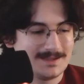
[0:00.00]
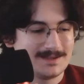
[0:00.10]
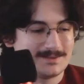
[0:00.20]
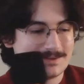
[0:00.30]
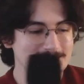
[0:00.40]

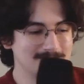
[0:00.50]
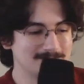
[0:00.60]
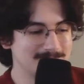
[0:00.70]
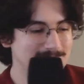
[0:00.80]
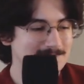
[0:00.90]
Well,
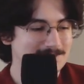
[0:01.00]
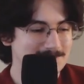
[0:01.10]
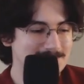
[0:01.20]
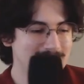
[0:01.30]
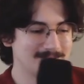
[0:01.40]

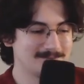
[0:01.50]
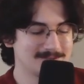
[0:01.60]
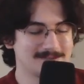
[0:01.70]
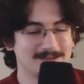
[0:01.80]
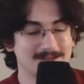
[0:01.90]
majority
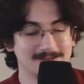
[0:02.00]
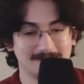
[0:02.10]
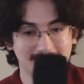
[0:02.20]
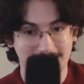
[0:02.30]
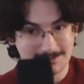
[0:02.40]
runs a lot of
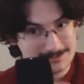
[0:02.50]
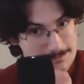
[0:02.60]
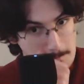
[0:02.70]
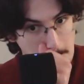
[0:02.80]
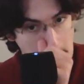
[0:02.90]
deals
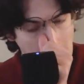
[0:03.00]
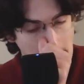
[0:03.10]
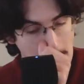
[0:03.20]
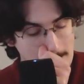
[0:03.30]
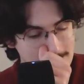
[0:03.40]

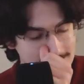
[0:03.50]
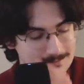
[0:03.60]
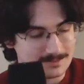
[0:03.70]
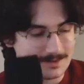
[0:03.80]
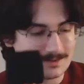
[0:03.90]
with their
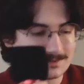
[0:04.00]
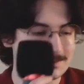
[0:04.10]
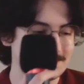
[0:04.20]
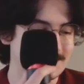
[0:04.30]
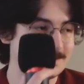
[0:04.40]
products,
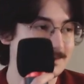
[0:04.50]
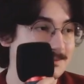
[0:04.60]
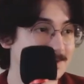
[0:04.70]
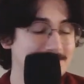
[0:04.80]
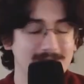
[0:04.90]
and I did
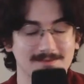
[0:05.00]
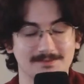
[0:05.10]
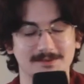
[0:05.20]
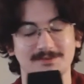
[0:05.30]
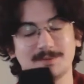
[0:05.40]
want to test a
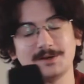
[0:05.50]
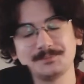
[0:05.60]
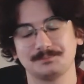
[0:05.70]
few of them out.